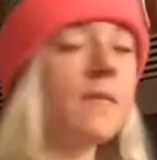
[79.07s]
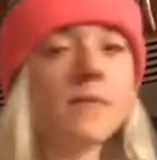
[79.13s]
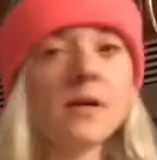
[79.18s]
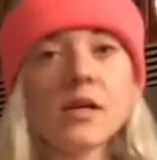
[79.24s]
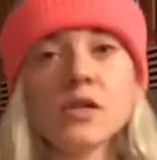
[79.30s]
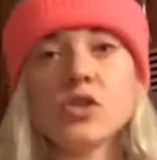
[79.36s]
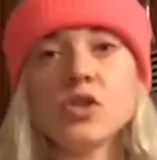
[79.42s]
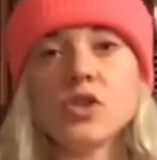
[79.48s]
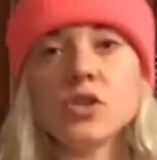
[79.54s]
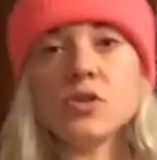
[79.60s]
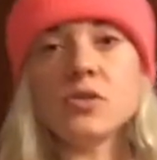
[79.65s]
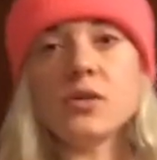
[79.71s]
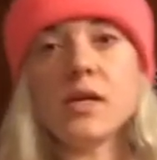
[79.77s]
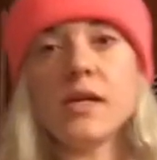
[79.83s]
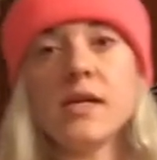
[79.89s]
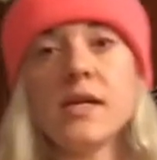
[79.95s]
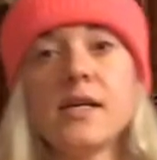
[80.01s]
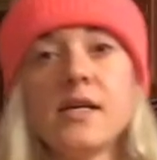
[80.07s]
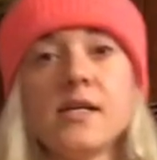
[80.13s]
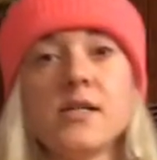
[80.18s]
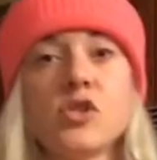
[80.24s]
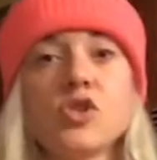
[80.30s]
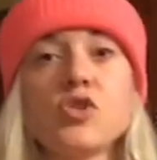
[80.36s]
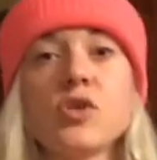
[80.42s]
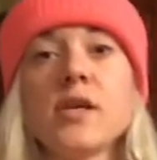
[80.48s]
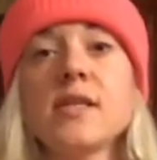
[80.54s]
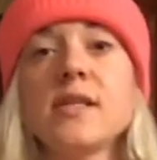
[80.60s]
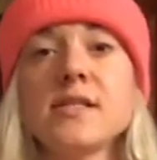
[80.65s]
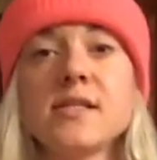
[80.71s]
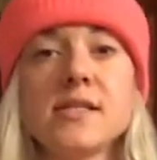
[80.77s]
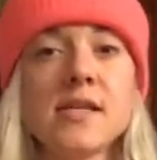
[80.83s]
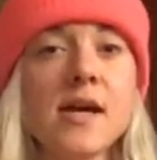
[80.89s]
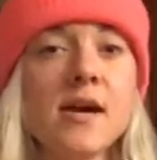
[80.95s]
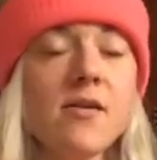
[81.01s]
I'm gonna do is drink
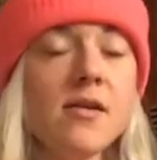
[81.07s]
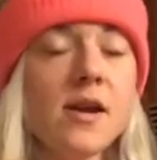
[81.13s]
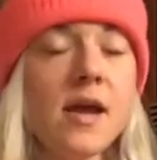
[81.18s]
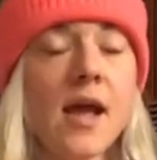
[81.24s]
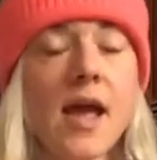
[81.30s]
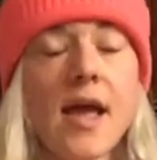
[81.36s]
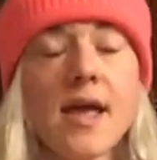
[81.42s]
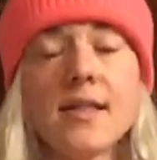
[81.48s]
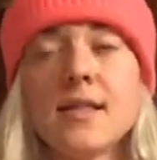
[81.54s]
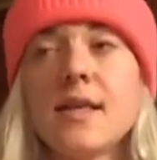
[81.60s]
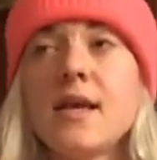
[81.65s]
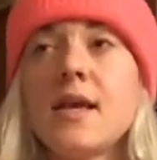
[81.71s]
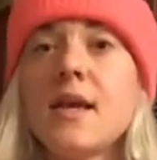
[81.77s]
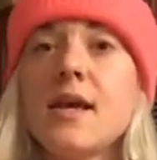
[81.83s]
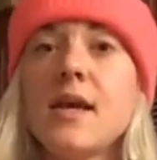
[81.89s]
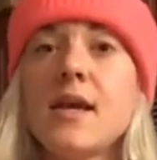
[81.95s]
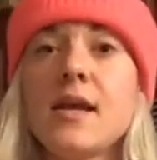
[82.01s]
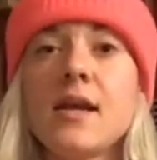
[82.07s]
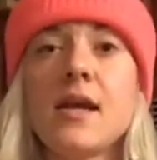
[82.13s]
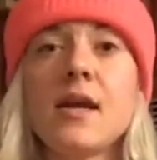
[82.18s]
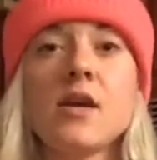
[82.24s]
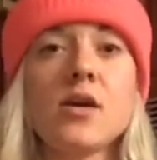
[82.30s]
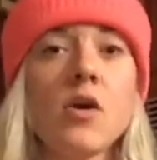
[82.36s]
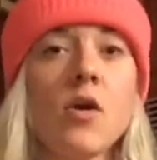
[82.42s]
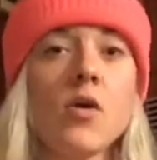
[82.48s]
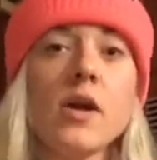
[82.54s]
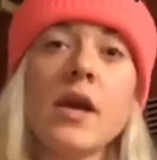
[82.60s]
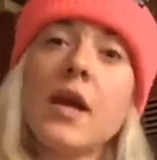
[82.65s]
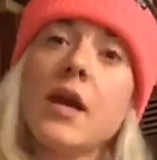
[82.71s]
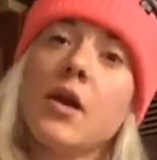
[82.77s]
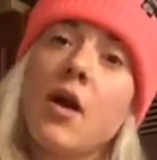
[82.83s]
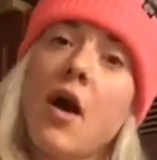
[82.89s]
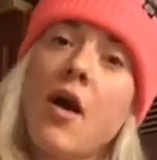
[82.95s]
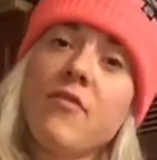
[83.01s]
this down and then go
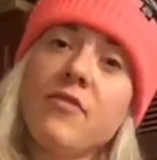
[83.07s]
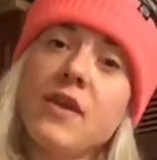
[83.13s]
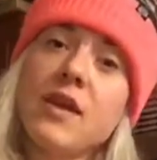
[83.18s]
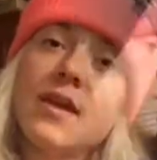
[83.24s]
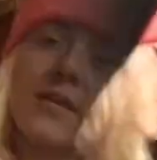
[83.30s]
get coffee.